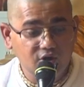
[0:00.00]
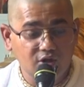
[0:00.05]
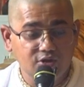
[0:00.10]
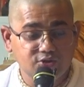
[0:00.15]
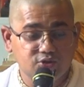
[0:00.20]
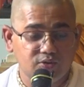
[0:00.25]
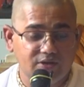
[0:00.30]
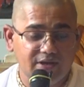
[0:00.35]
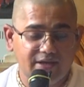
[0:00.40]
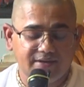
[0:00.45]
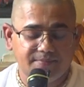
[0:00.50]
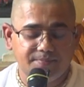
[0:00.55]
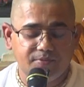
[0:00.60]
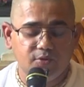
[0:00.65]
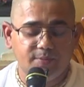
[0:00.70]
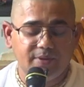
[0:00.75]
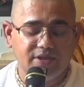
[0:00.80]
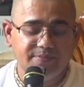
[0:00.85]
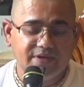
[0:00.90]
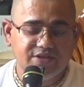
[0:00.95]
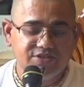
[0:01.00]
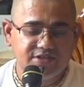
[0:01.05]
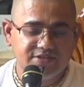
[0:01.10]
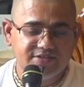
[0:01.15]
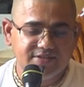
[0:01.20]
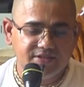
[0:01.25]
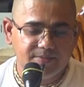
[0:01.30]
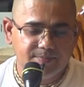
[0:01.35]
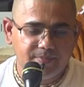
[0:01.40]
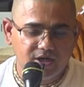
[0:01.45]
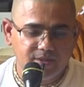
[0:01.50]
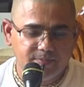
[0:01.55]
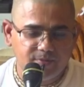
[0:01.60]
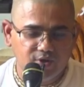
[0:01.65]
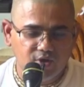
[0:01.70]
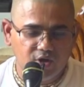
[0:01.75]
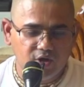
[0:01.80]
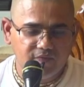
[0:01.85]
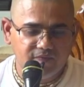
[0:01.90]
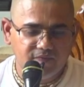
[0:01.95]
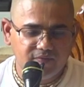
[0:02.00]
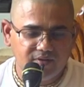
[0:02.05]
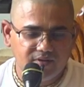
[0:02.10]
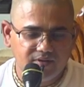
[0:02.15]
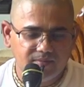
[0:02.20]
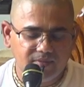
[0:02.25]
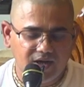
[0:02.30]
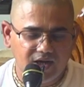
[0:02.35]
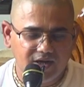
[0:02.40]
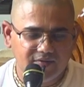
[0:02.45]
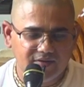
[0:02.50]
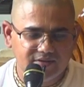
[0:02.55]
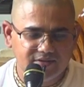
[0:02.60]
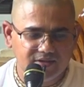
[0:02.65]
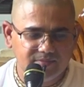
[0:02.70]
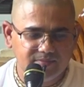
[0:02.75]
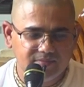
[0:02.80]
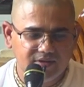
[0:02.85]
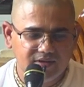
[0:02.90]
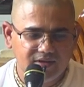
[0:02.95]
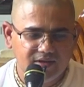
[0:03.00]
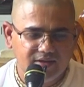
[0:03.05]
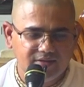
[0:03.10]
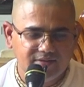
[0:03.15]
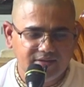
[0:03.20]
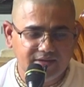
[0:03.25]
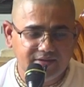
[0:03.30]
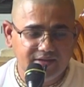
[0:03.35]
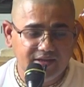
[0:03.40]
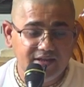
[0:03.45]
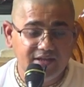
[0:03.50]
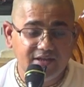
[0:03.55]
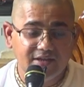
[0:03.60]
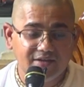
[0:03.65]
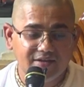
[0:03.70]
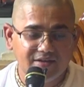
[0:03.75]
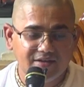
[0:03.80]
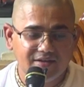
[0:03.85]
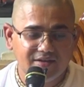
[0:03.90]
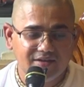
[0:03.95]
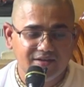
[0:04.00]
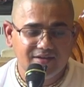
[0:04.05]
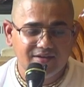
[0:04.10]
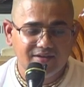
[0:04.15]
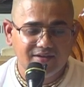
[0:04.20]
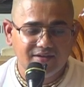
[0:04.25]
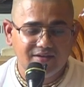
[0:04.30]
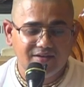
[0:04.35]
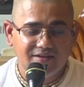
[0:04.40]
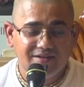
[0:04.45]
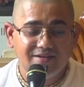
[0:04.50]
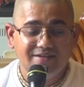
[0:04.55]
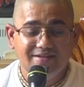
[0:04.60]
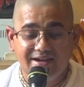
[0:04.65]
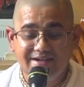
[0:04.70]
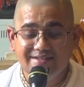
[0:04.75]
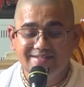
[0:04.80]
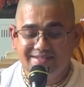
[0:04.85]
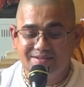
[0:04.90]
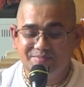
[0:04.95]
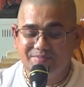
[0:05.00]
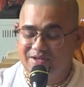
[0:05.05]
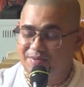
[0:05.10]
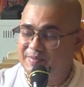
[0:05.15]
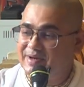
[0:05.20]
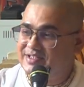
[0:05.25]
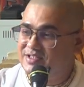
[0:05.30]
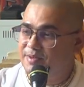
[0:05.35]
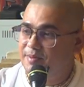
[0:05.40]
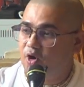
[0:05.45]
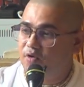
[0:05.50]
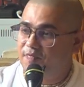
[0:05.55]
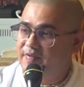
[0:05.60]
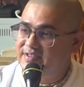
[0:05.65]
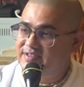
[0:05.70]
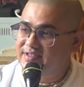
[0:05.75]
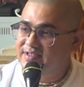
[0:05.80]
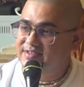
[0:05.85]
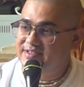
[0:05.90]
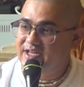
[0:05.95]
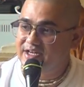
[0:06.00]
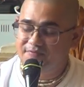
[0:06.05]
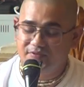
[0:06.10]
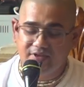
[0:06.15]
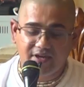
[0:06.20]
also, like Prabhupada mentions in the purport of Bhagavatam, that he did commit some offenses, that's